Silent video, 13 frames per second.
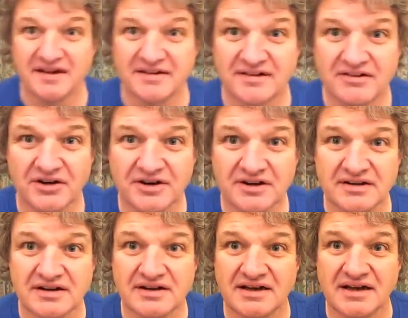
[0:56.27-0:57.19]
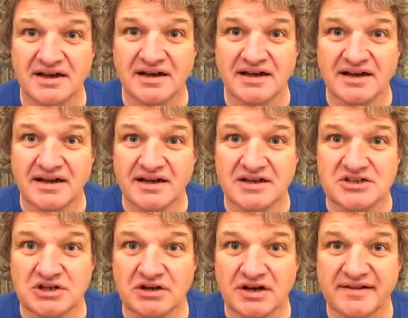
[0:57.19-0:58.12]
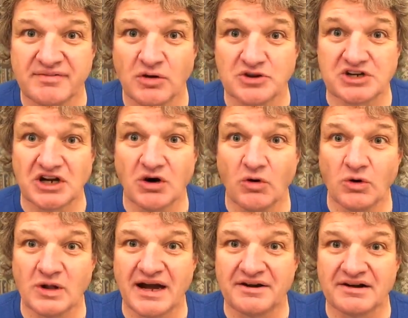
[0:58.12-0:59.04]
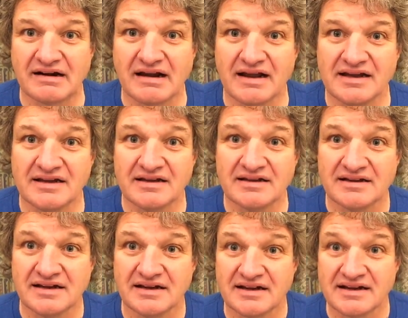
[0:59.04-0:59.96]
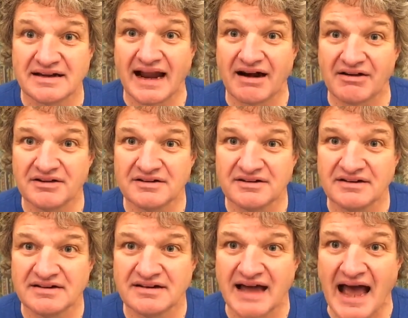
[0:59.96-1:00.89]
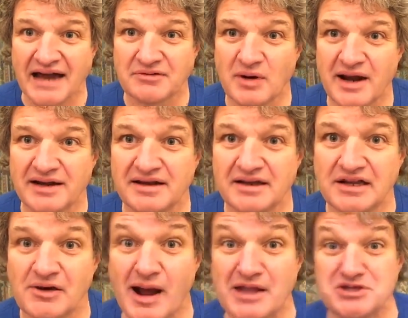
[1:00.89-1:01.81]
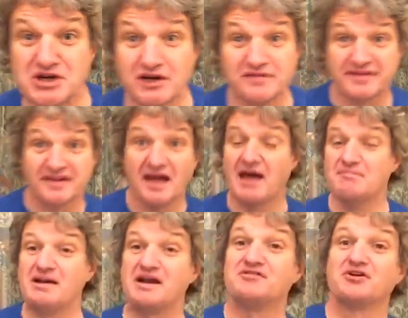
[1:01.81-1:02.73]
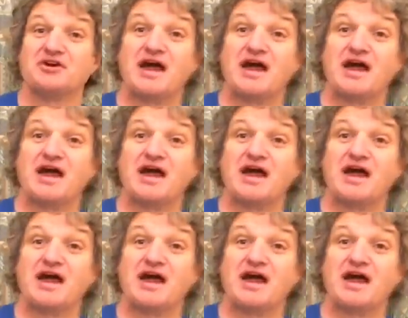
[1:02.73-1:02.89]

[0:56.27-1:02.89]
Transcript: So I've got a, Julian's watching all loud and clear, Karen, Adwen, Luann Jones, many of your